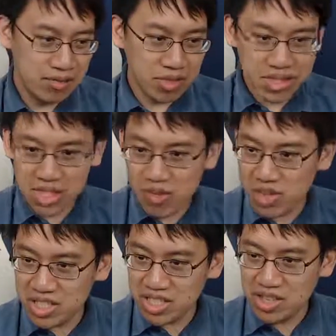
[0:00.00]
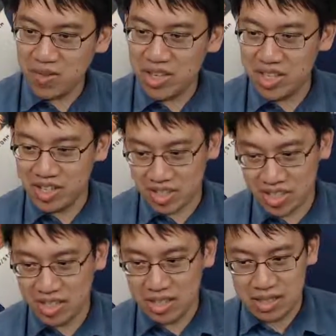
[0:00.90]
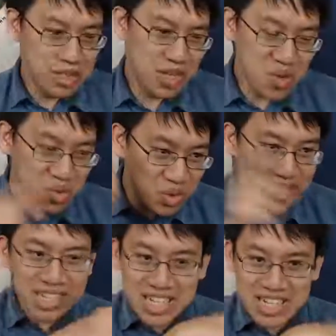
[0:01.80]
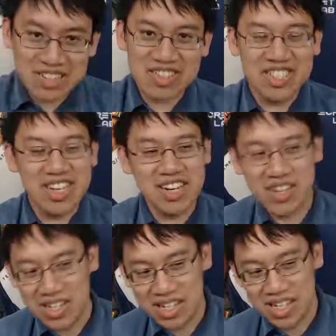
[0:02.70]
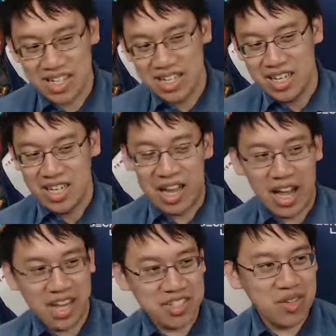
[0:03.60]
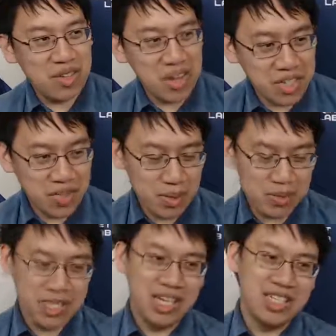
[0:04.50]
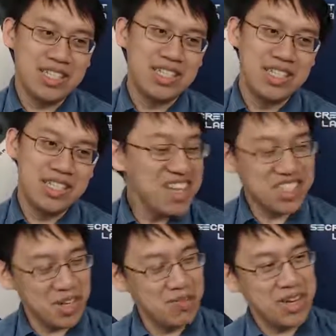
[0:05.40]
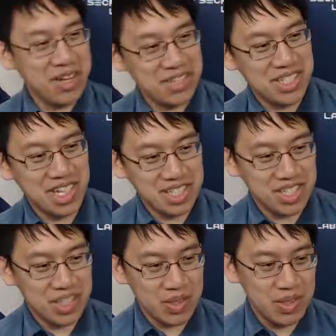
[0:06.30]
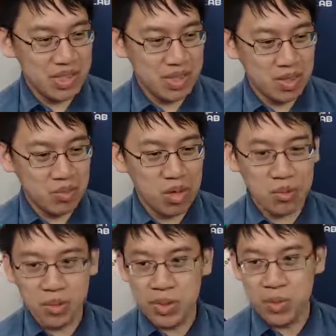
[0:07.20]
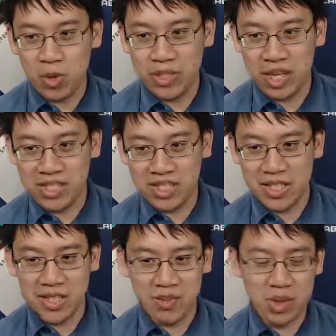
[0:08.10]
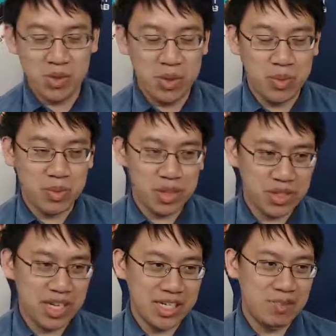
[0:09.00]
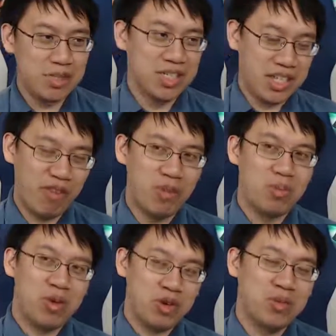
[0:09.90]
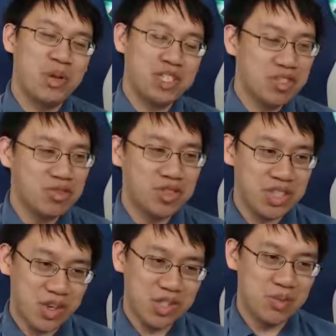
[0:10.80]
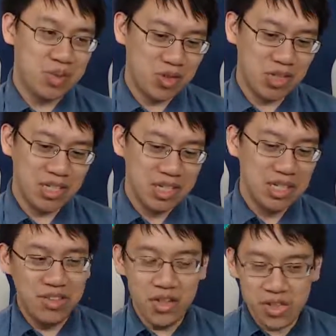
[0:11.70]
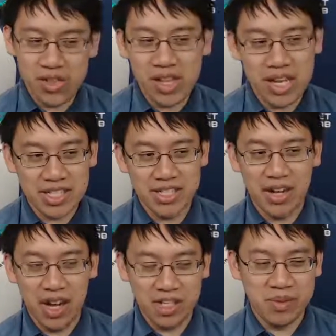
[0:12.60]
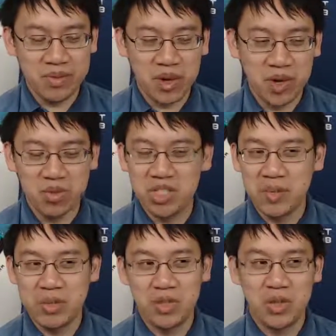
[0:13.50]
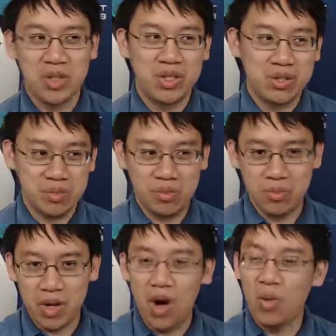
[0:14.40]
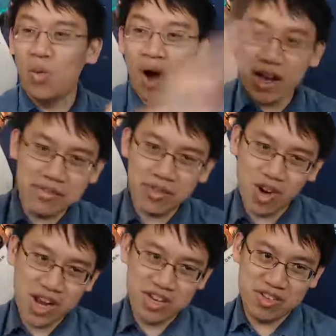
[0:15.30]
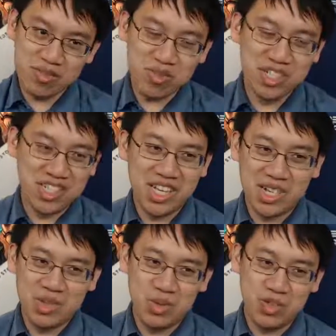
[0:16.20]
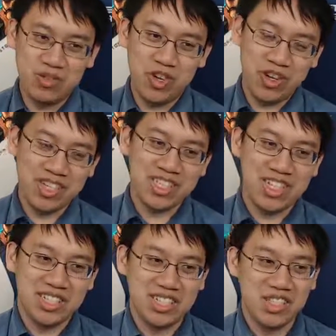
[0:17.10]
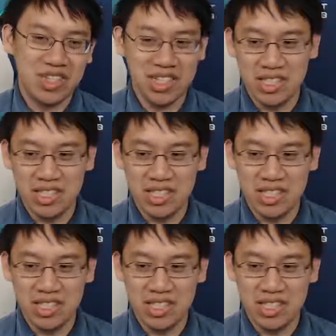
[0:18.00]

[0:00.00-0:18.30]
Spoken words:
For the same reason Chameleos could. So really interesting card, has a lot of upside, has some downside too. Probably more downside than most people realize because I've been burned by Shifter Xeris before. Nonetheless, an awesome card which I'm sure a wide variety of priest decks will be very excited to try.